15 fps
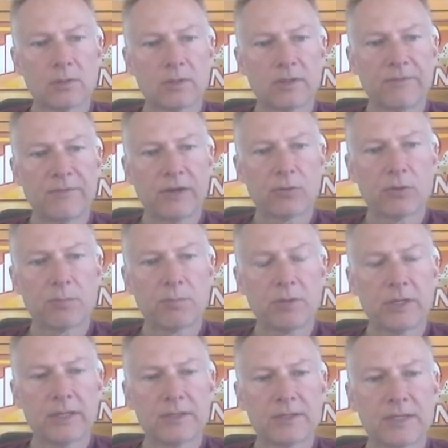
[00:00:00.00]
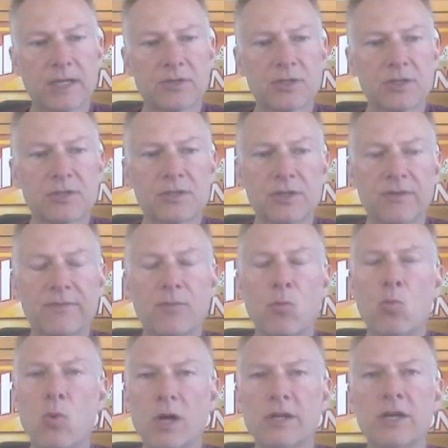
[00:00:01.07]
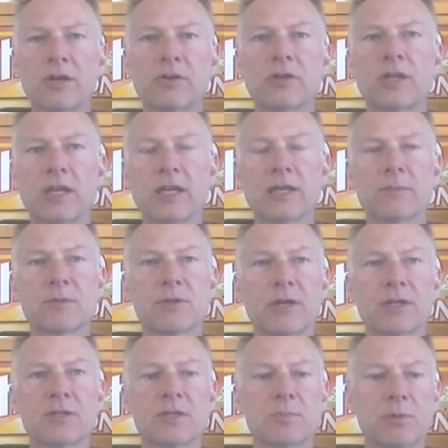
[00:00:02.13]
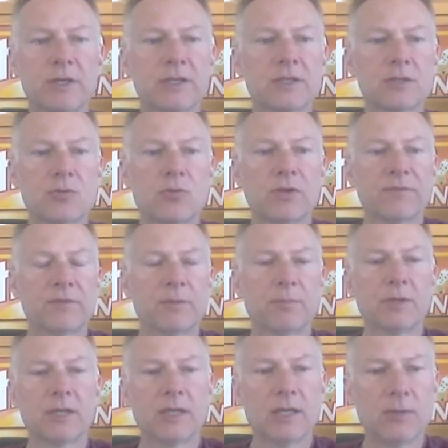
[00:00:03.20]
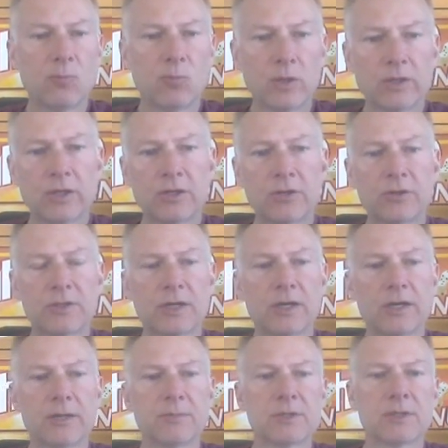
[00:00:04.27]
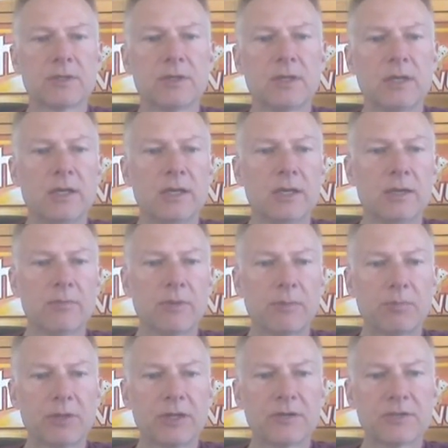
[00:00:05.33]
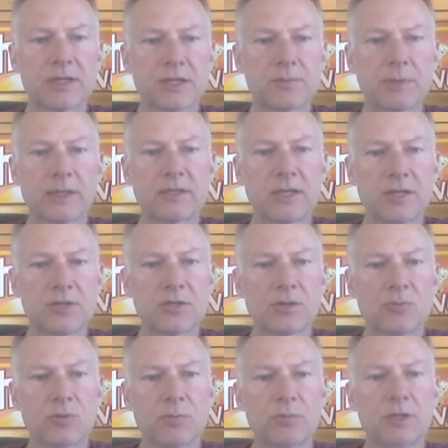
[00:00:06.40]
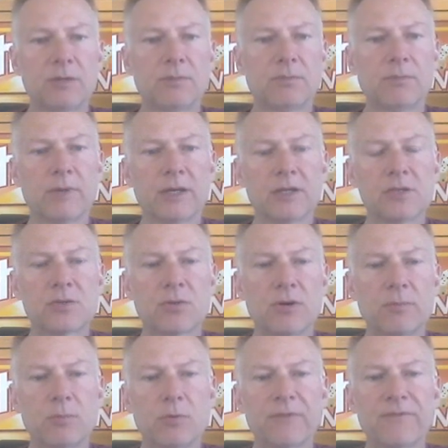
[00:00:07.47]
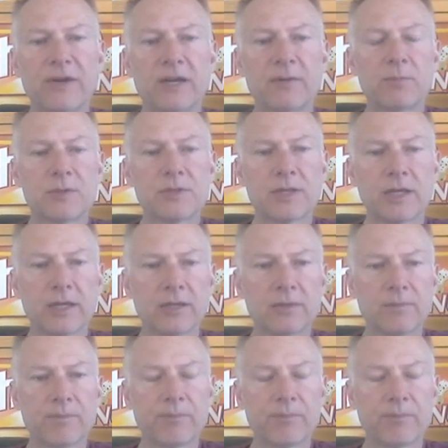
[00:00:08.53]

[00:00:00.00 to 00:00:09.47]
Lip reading: if I were to play sessions of 100 games, so I just play this coin flipping game 100 times, my player's expectation would be minus 12.5%.